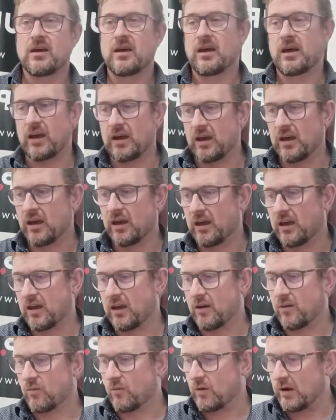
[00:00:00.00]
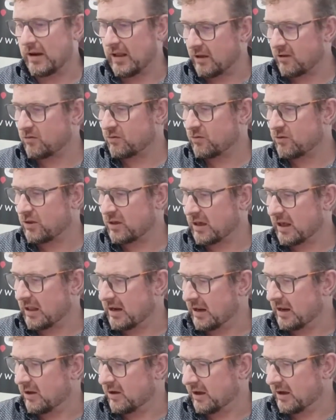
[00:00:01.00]
When else would you get
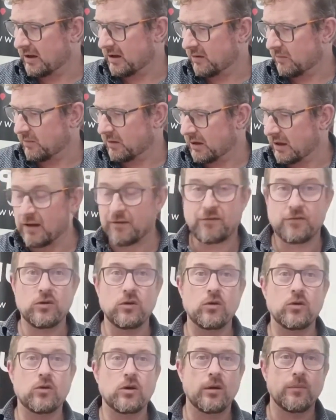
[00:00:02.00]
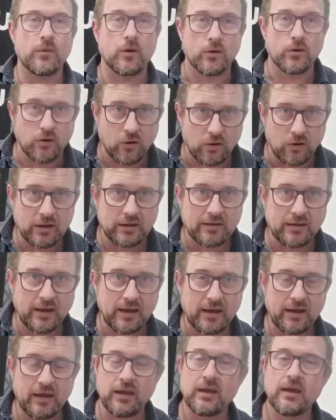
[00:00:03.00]
an NIE number? If you come on
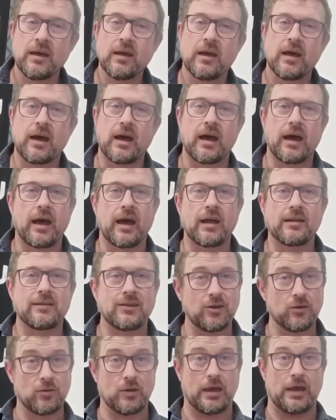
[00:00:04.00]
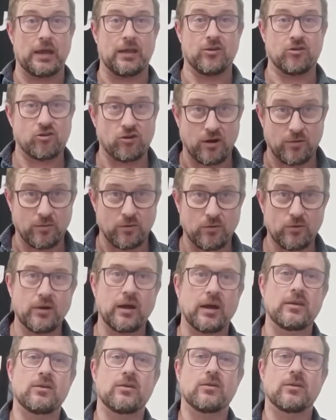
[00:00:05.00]
holiday and you get in trouble
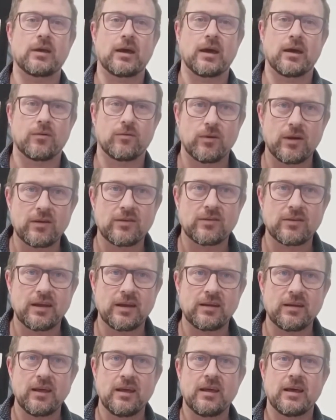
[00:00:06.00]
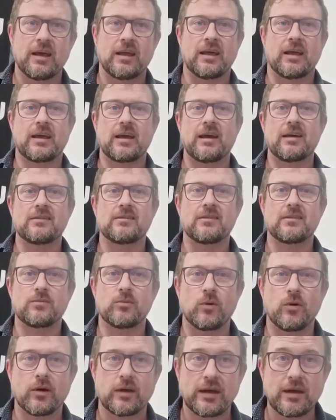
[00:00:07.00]
and you get arrested and a case is
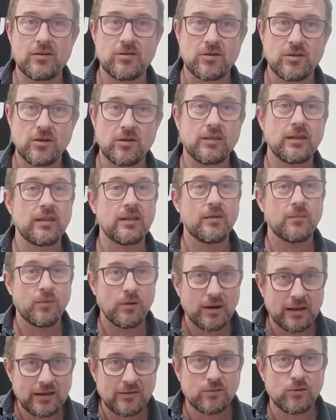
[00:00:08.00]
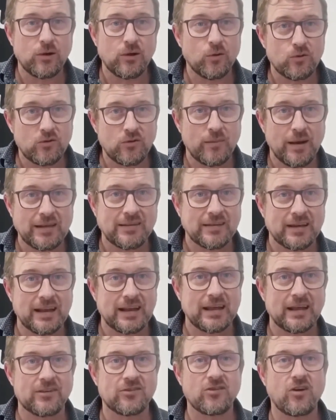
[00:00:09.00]
brought against you, then the police will
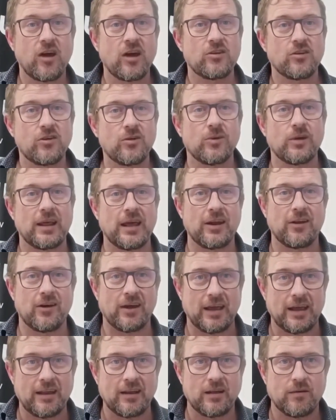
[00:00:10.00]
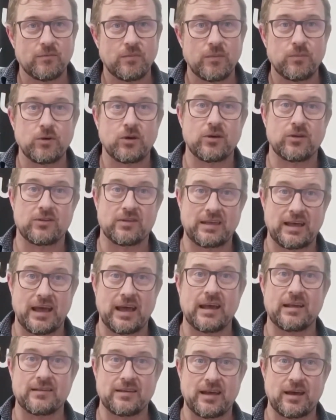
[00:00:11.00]
automatically assign you an NIE number because
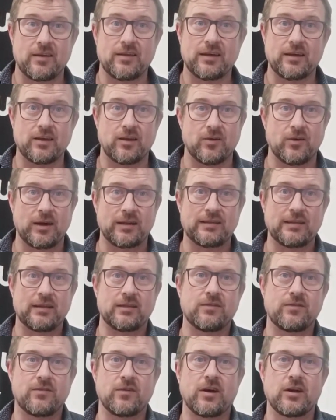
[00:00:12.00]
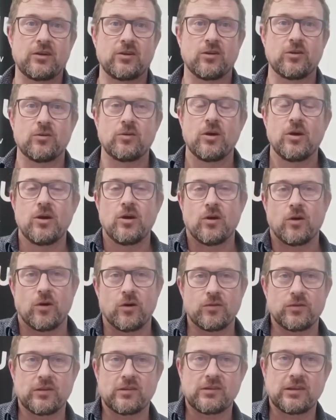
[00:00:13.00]
that is how they're going to identify you
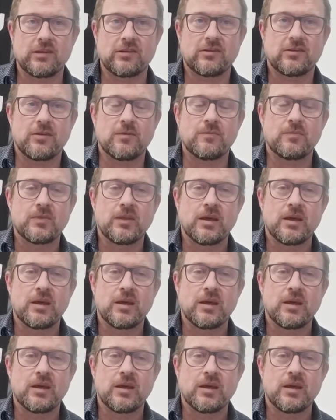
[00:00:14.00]
on the system.